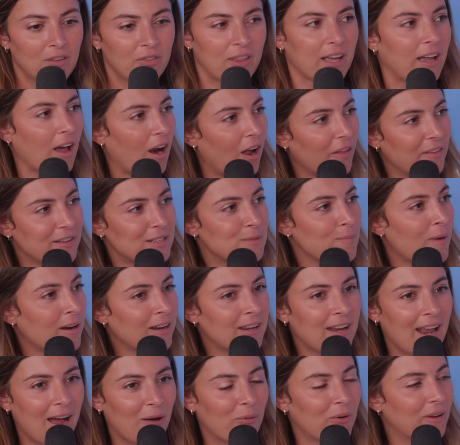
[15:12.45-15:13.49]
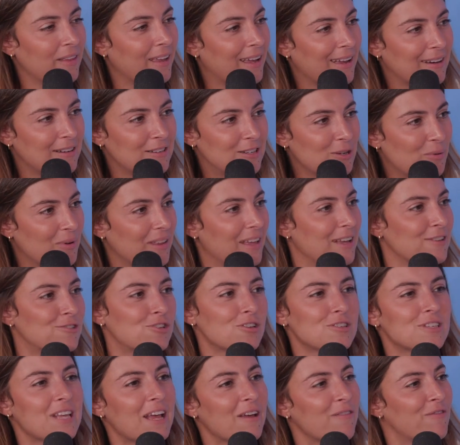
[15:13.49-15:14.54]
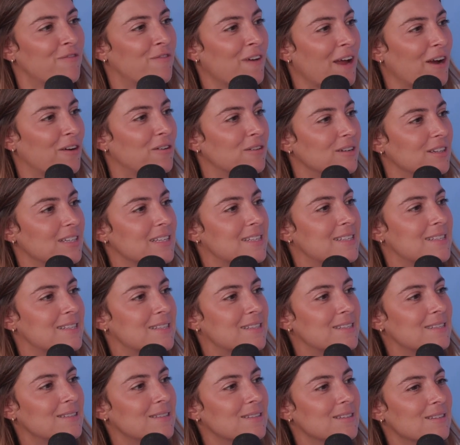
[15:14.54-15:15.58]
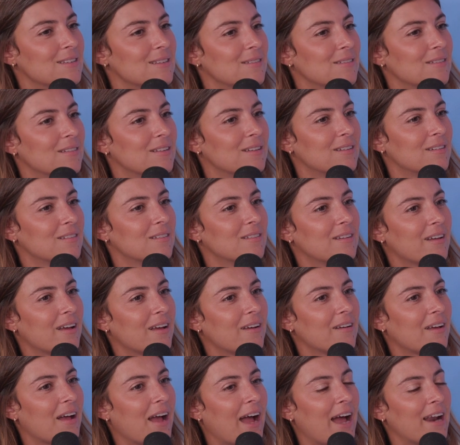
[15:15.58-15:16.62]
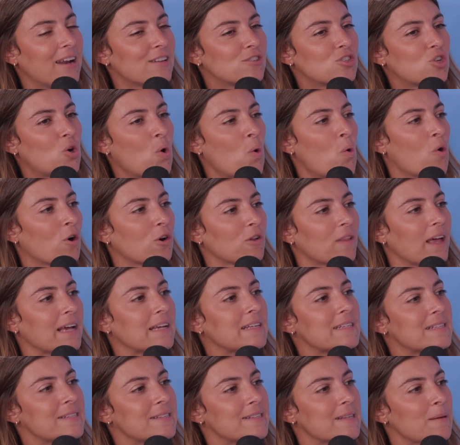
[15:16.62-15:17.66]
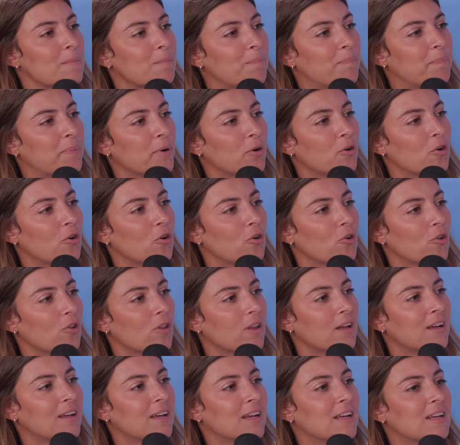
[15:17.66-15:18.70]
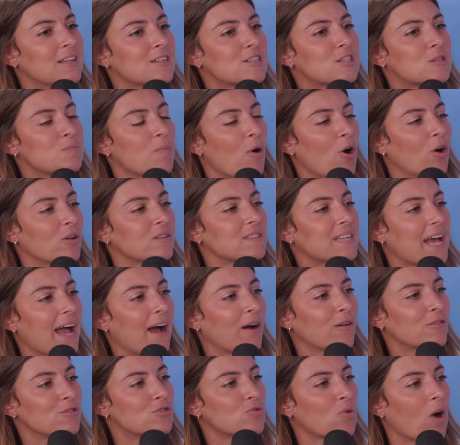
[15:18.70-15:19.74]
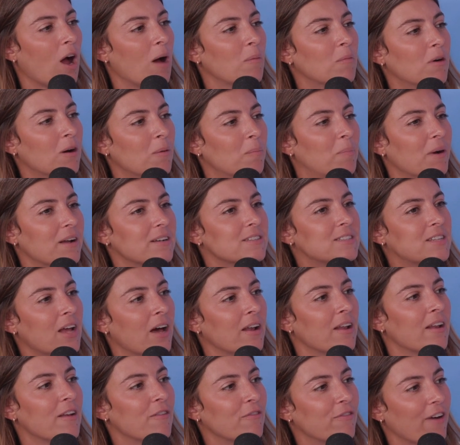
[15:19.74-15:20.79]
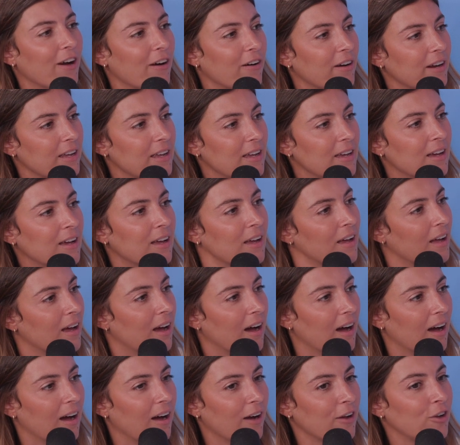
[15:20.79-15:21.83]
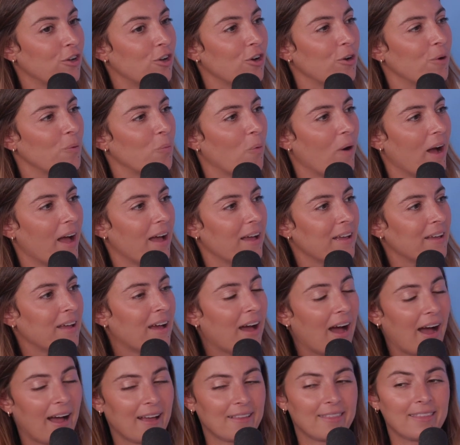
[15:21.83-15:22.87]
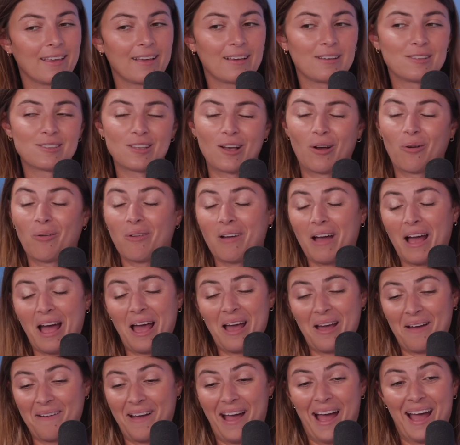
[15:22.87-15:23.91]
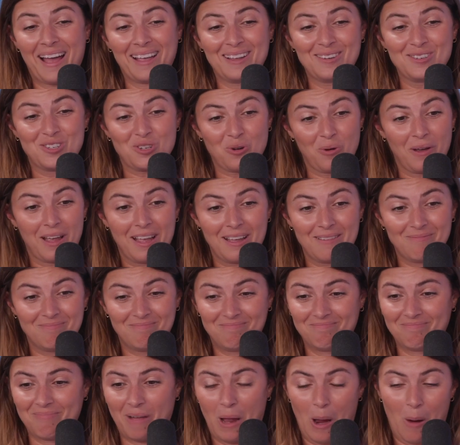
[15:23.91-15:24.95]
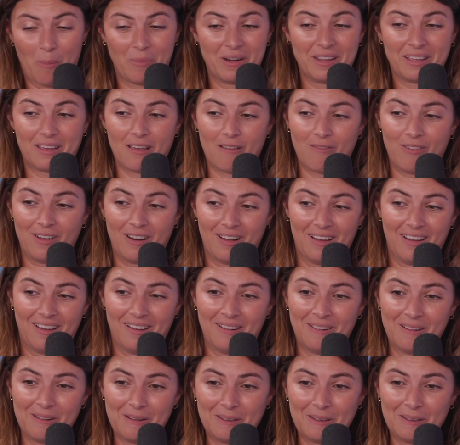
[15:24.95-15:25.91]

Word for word: They got all this money now. What are they going to do with it? It's just like very, at its core, like simple small town drama, but done in a very uh, good way, I think. So I enjoy it. I'm going to give it a...